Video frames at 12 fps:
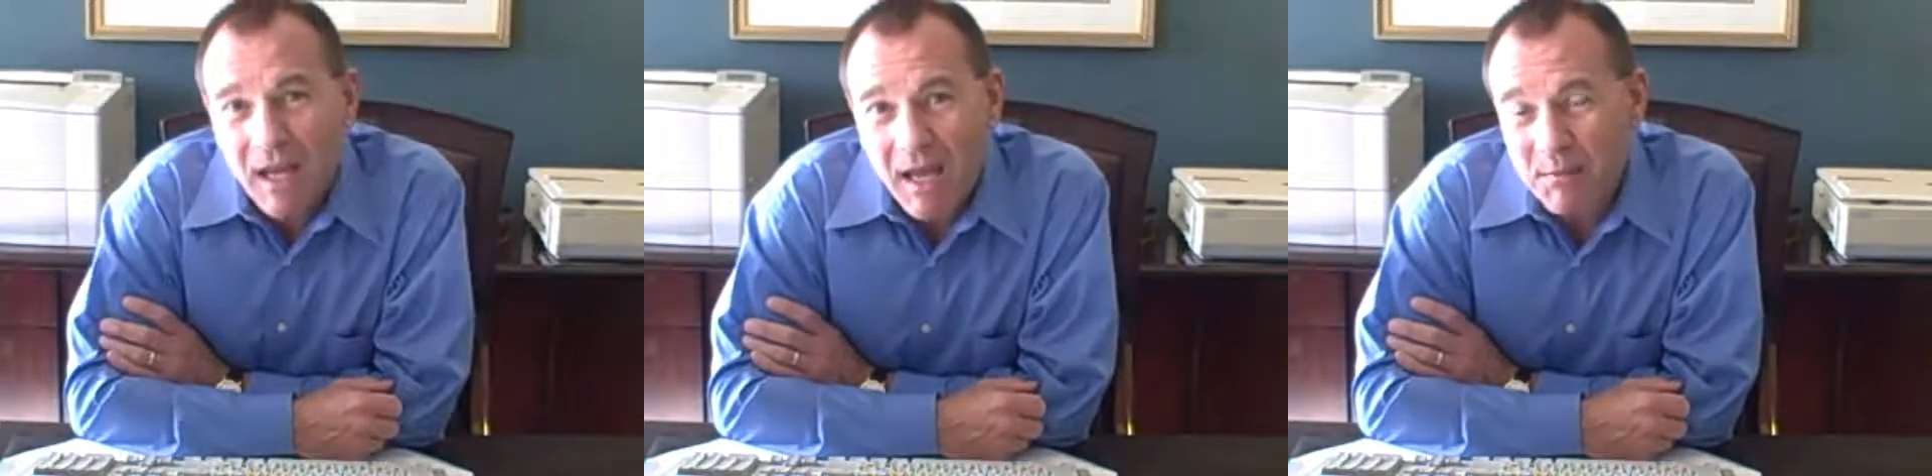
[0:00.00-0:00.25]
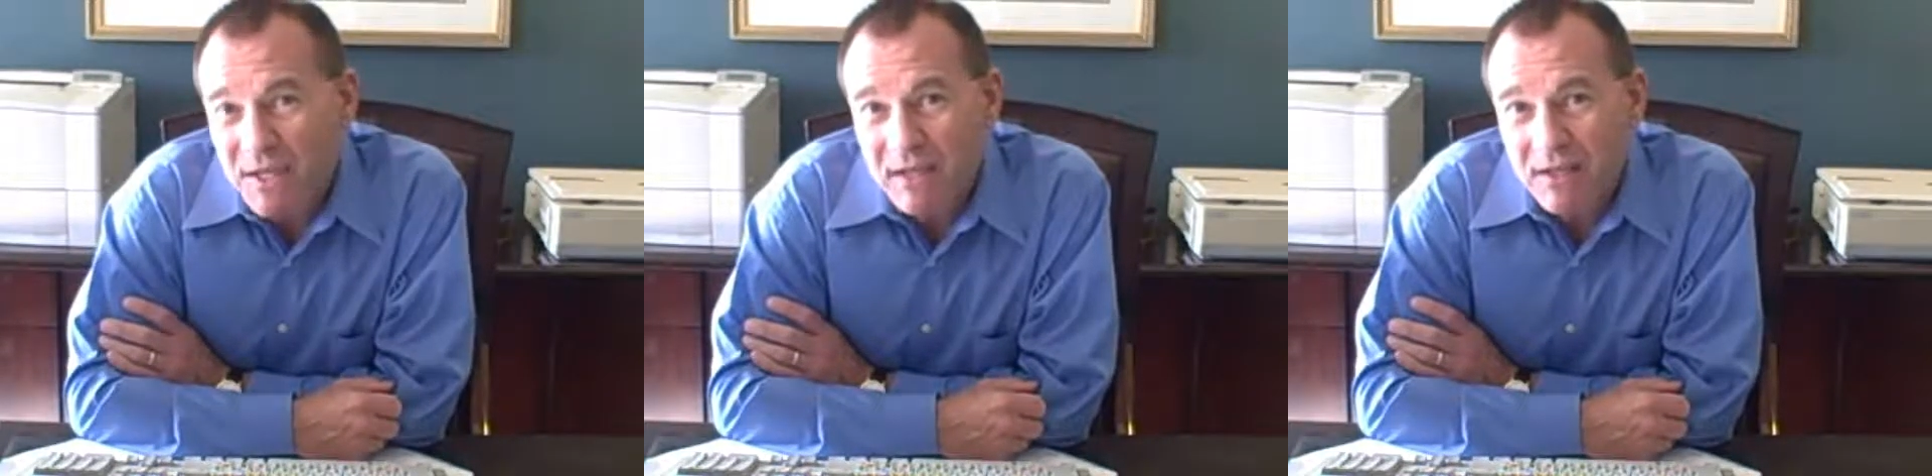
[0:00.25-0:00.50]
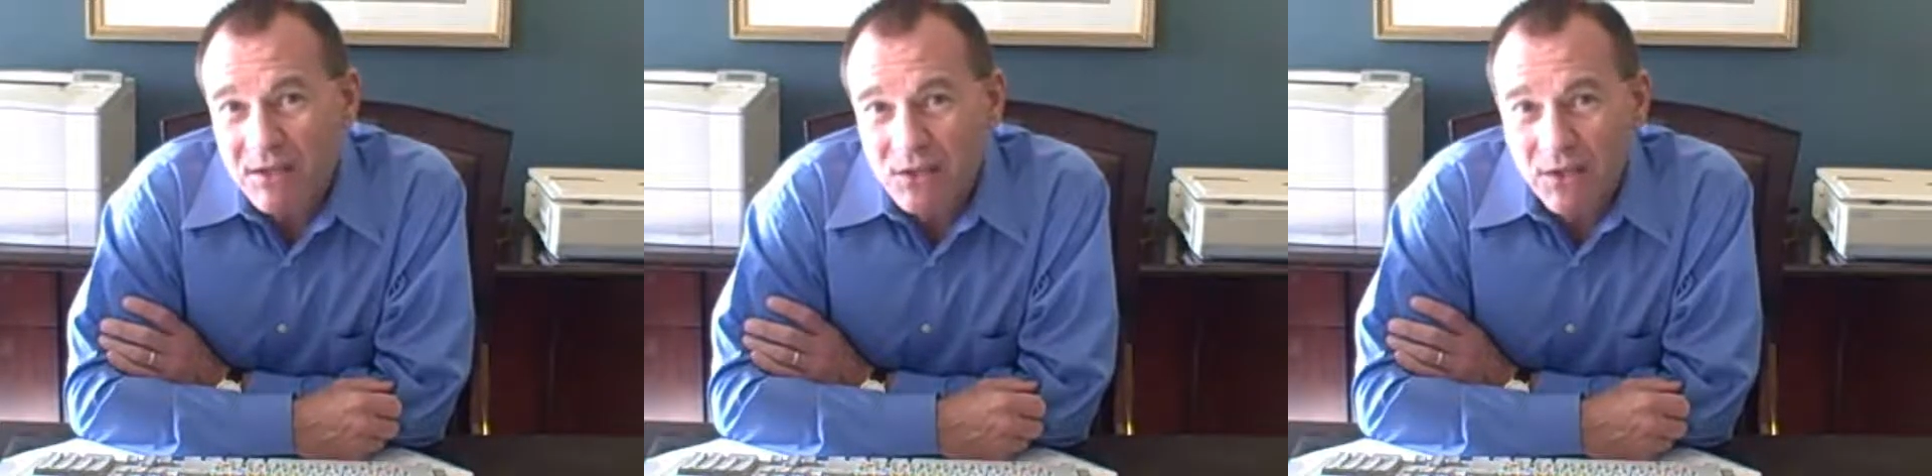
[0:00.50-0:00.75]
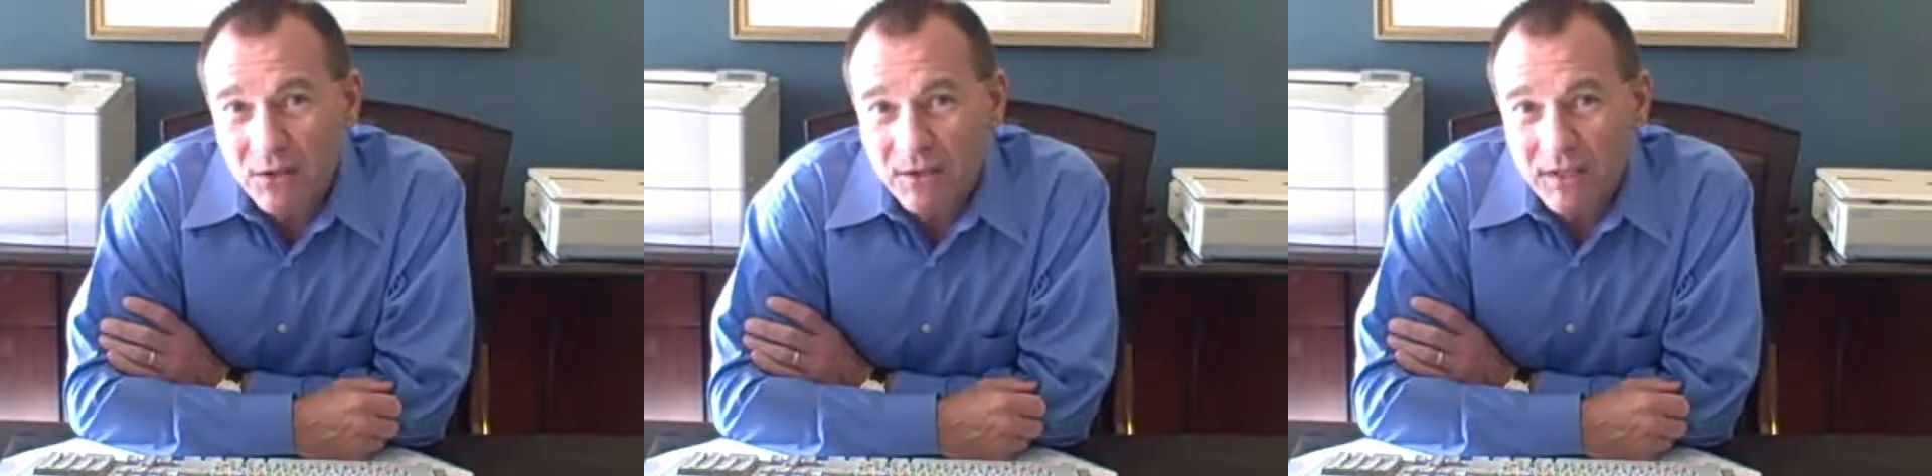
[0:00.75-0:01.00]
MD
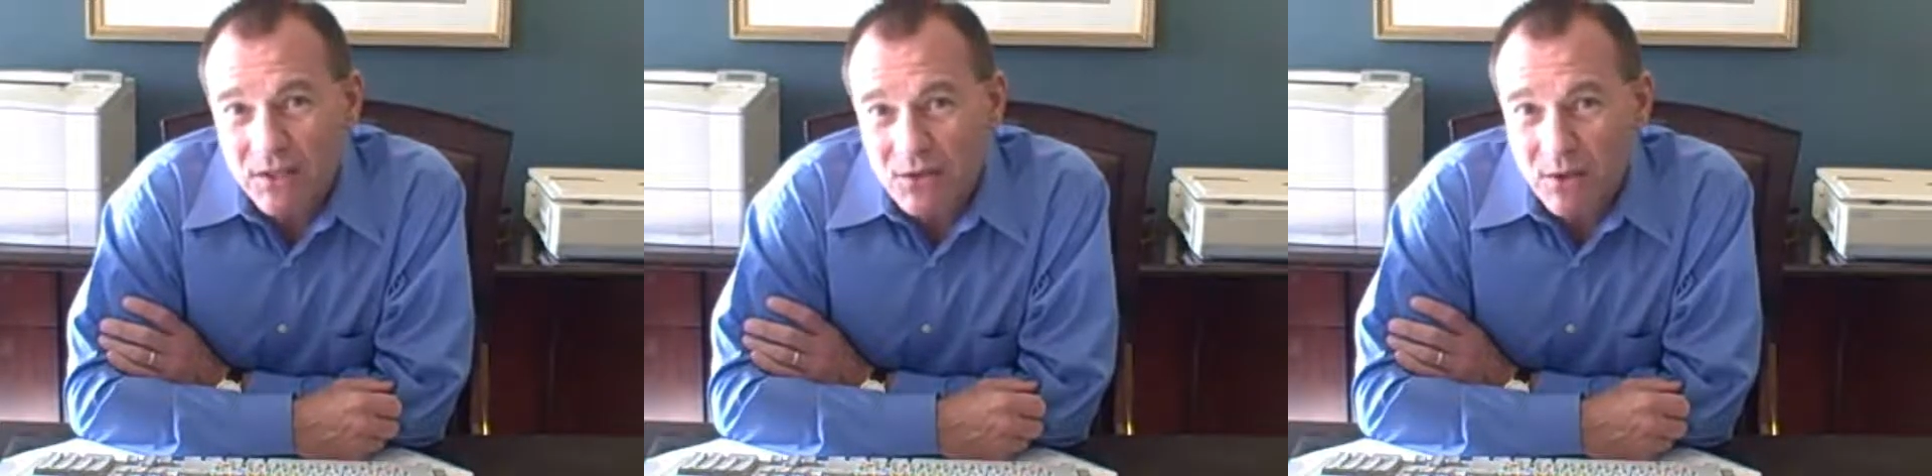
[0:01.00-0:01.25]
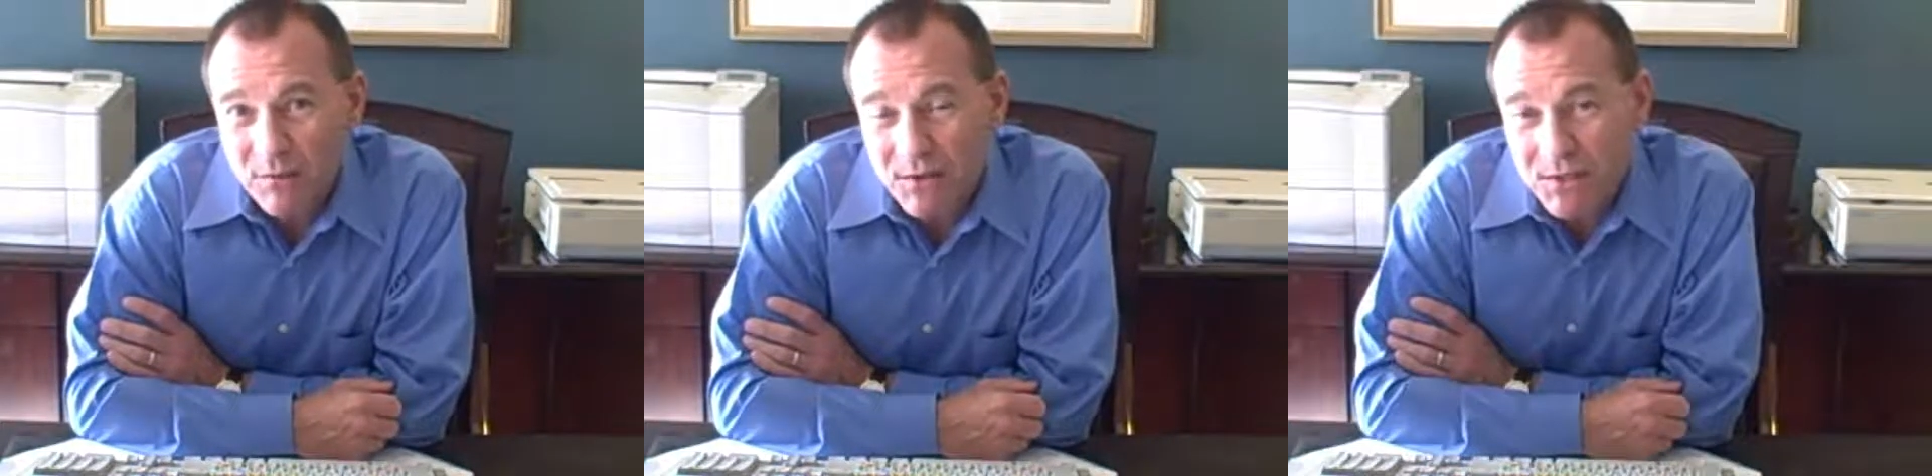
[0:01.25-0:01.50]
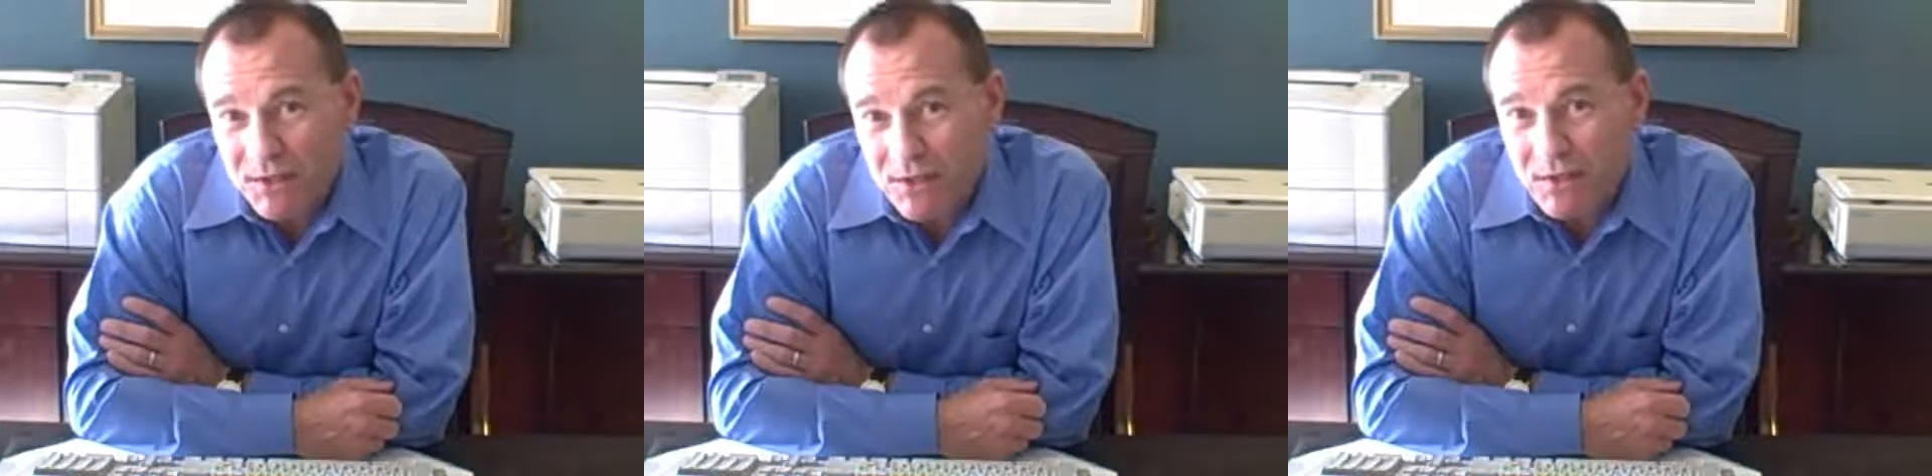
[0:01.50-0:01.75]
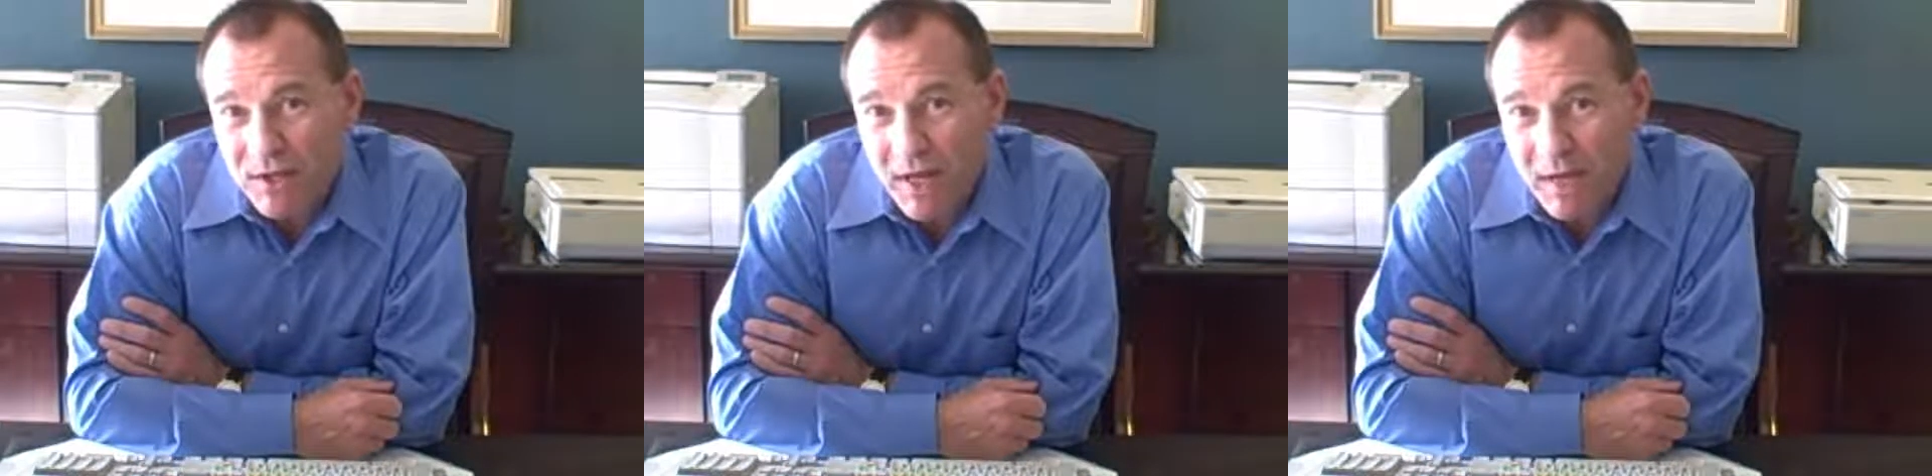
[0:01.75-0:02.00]
Consulting
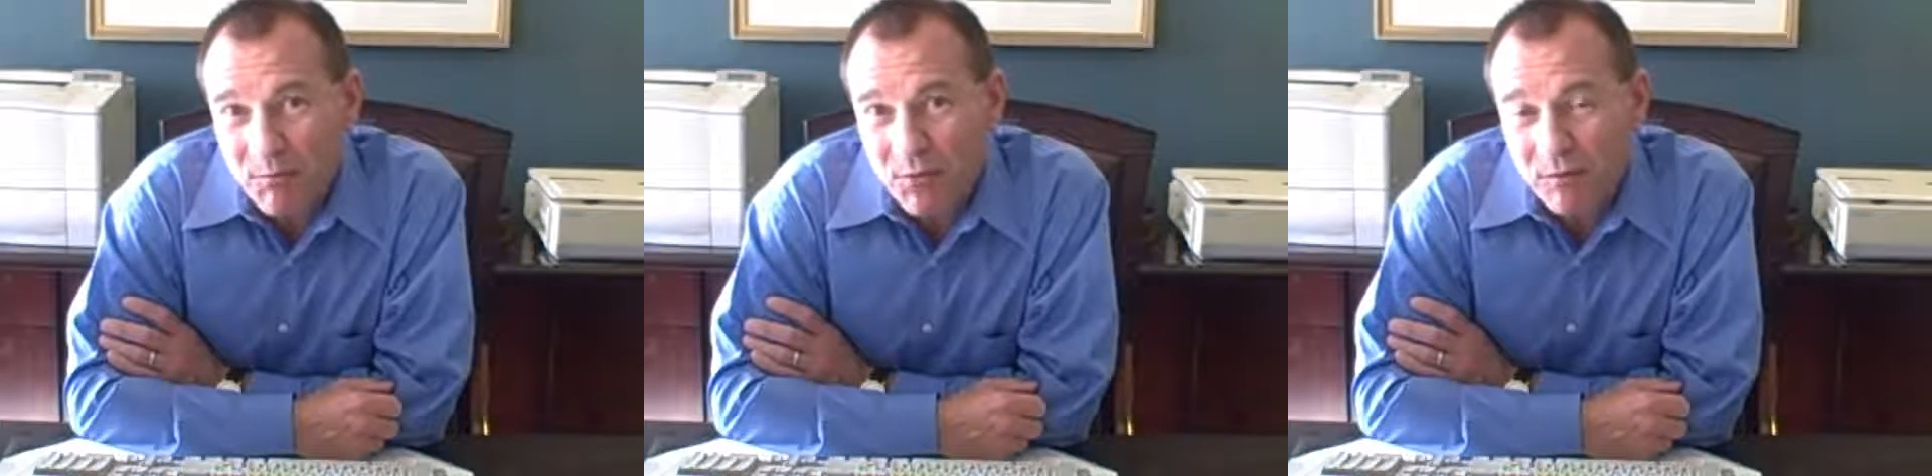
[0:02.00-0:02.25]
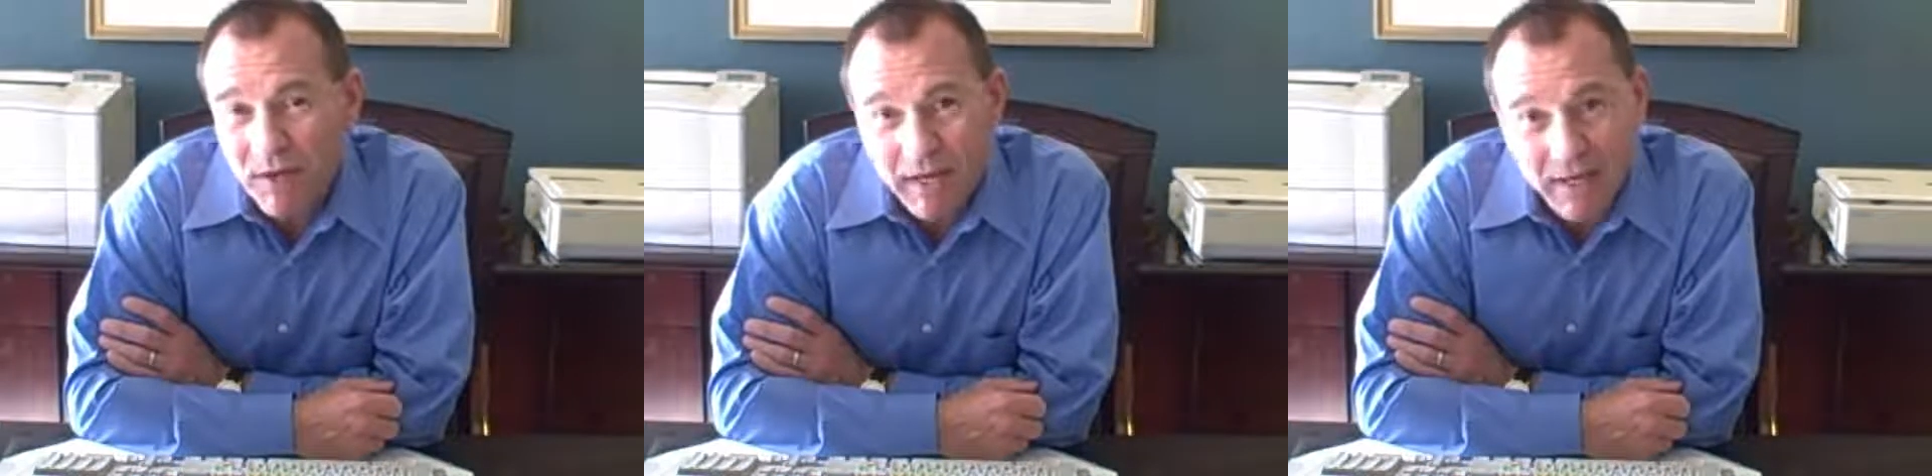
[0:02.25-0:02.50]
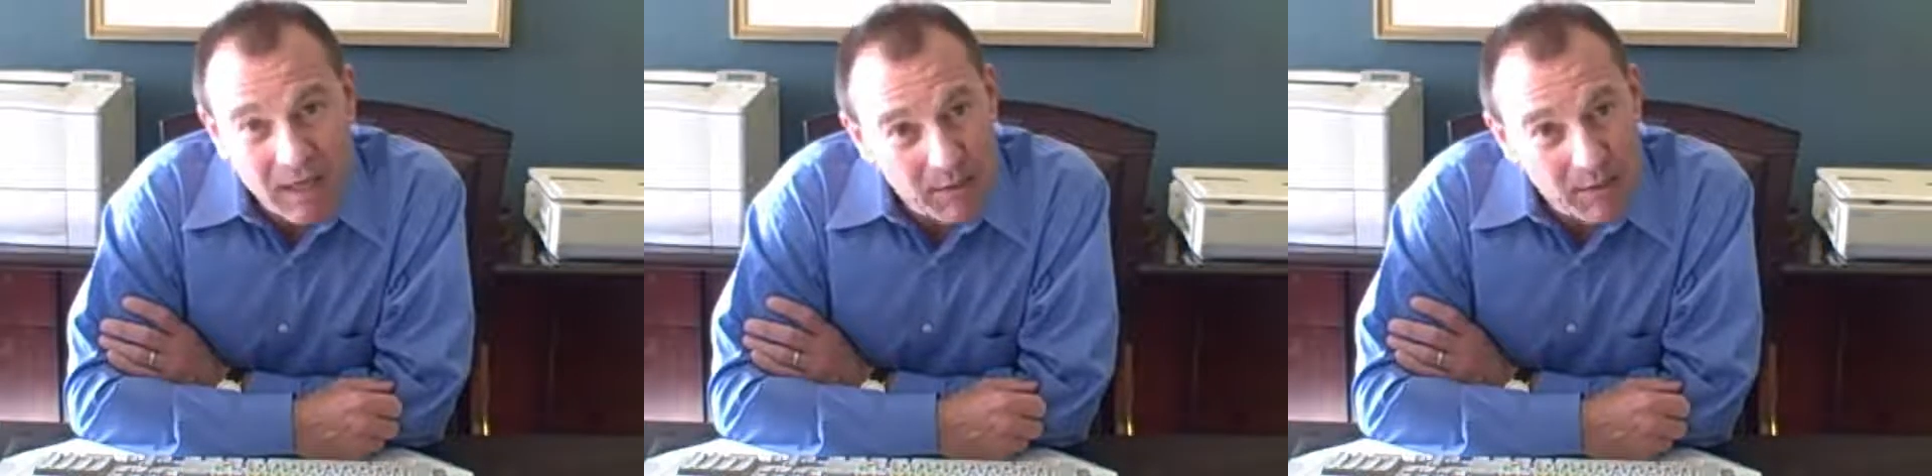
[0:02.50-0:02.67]
Services can provide